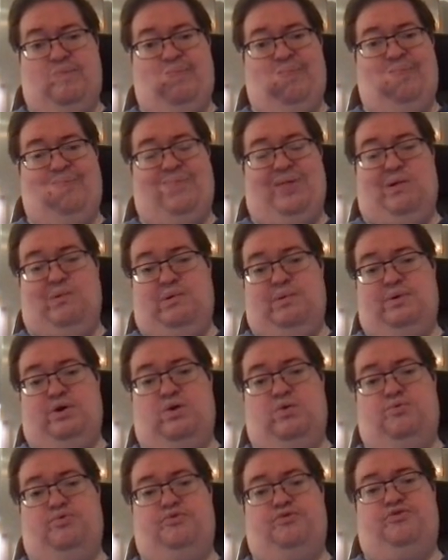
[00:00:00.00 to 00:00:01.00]
What we're
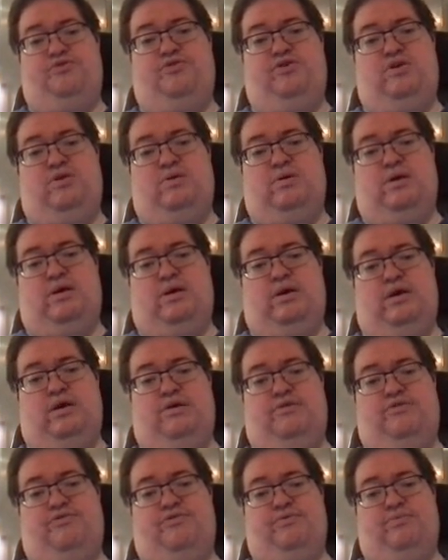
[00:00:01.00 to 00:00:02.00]
going to see
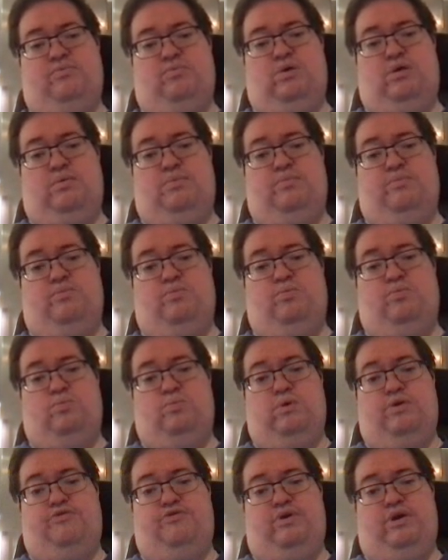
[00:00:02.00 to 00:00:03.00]
is, well,
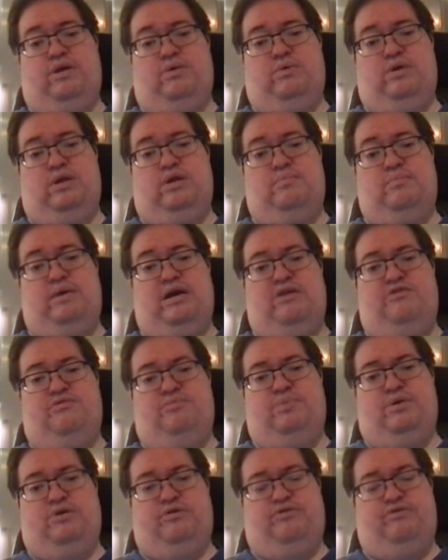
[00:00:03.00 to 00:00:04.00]
as you can already imagine,
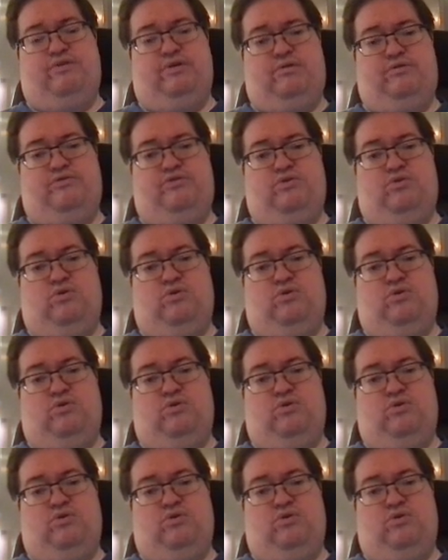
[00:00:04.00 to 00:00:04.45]
because there's